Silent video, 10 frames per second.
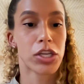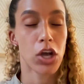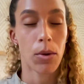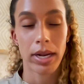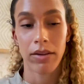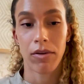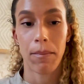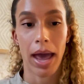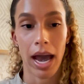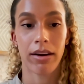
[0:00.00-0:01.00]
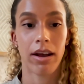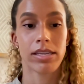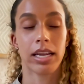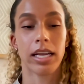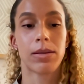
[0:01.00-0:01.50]
so many different
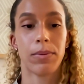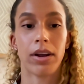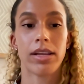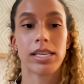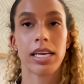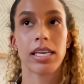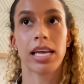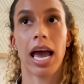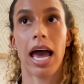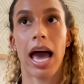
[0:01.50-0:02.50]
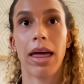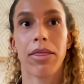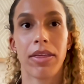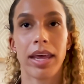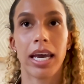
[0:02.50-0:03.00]
backgrounds and experiences, I
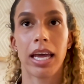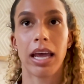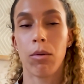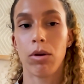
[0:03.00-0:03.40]
think it